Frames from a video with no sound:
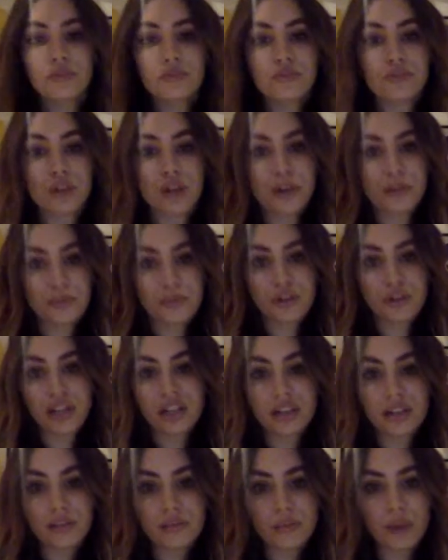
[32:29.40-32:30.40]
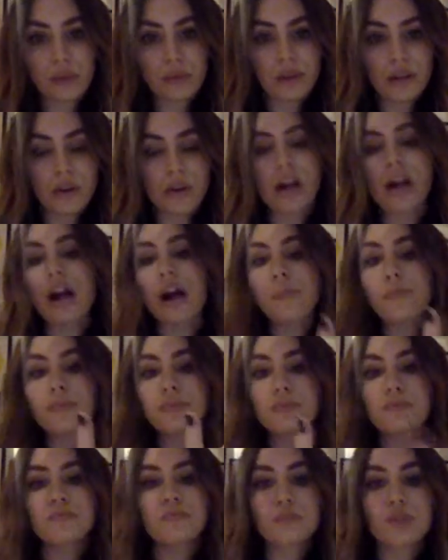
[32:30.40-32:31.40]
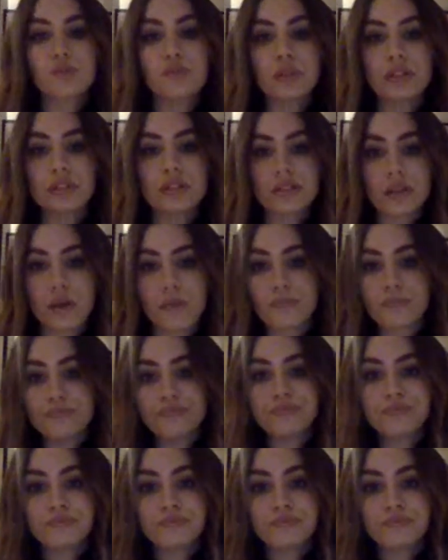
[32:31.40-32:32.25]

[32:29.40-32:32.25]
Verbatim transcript: for our pre, maybe going up to build some